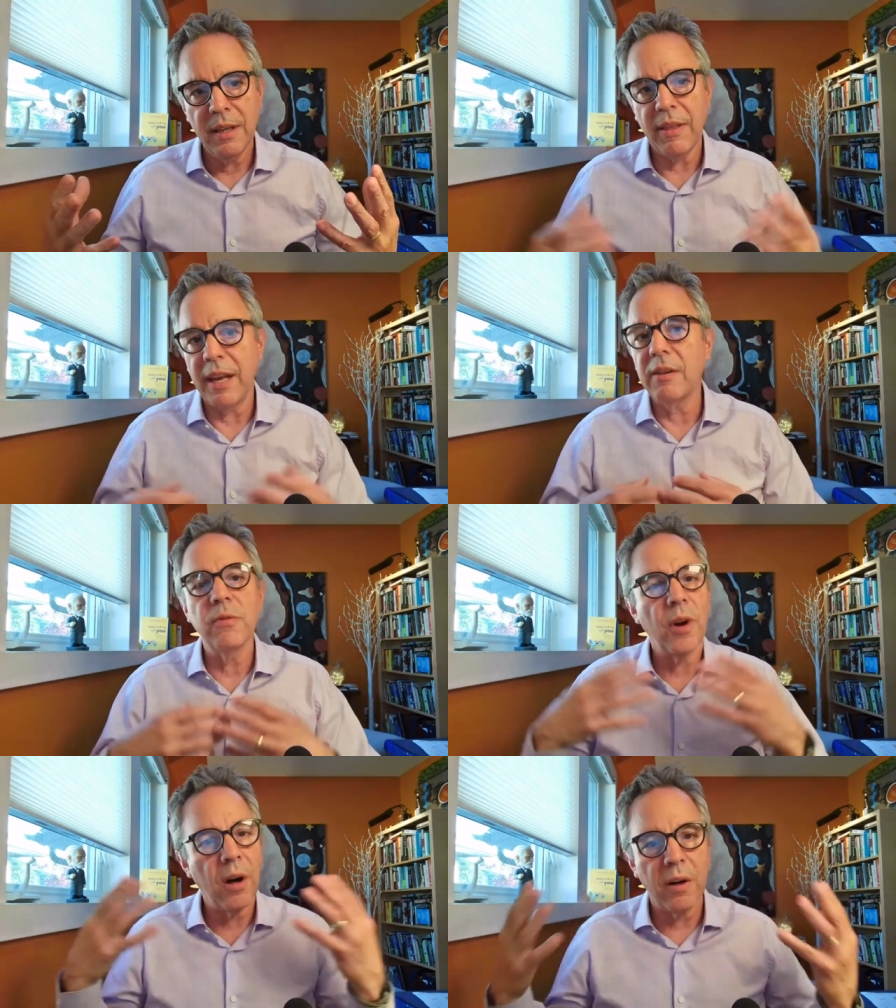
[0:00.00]
that
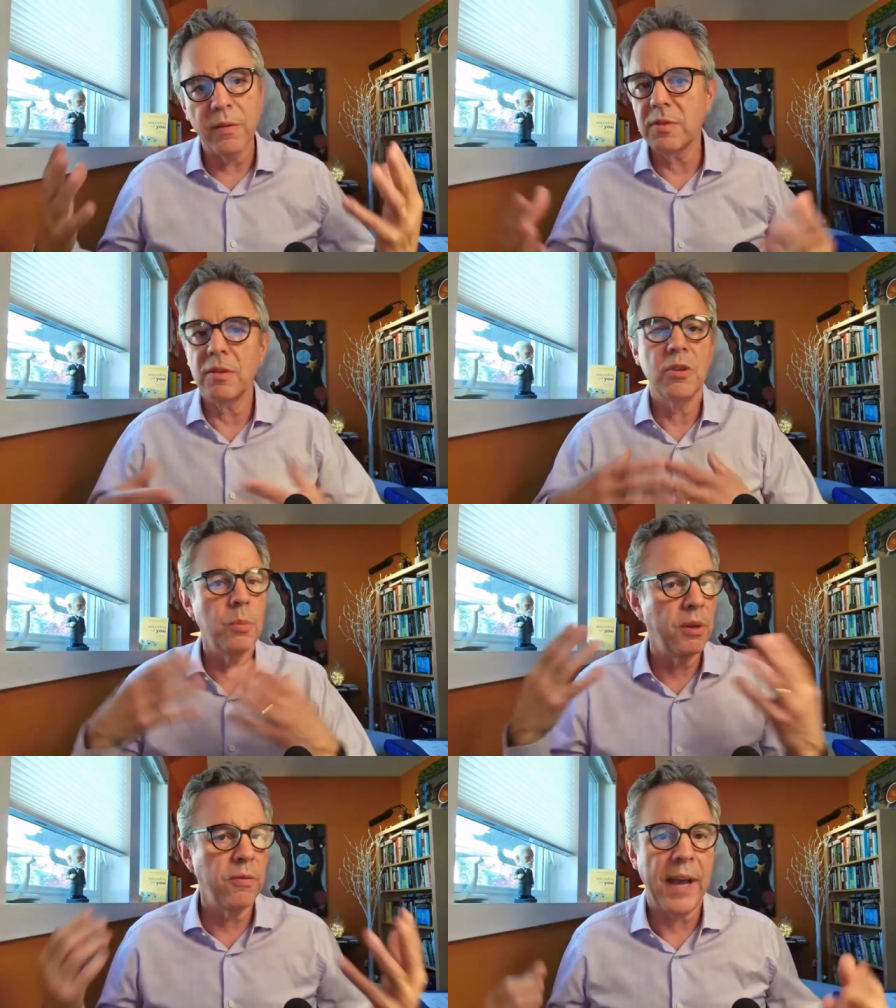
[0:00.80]
involves
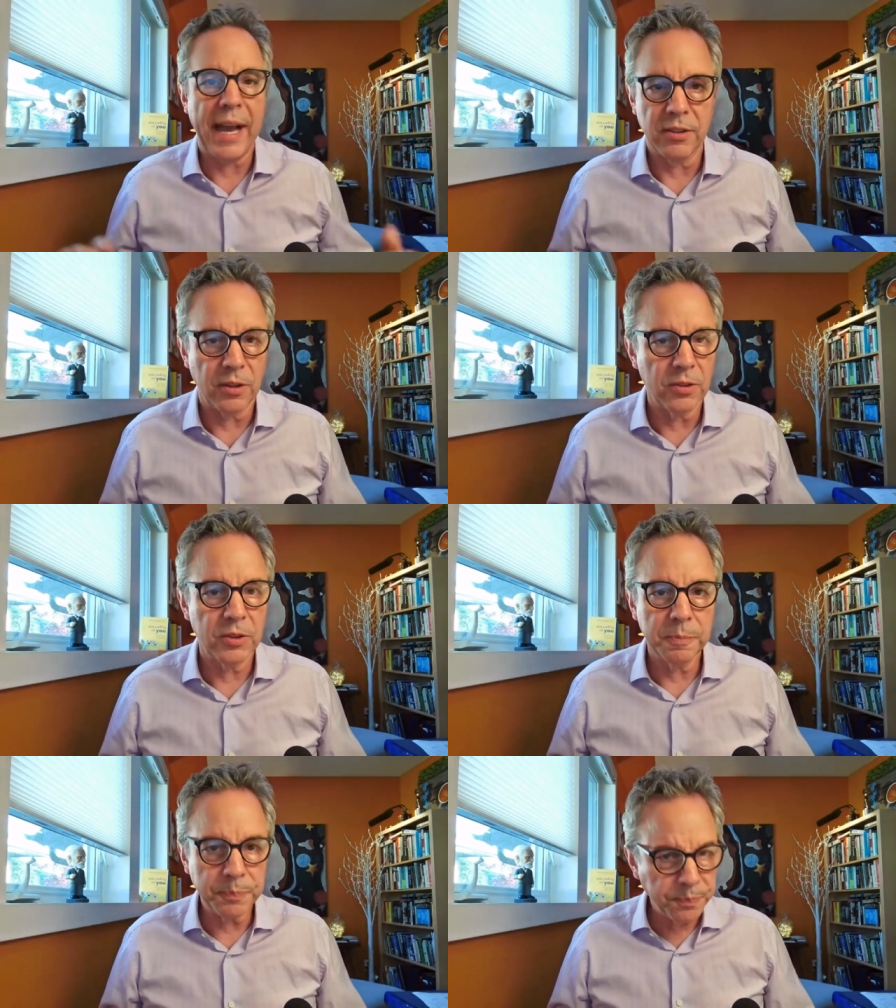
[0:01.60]
human factors.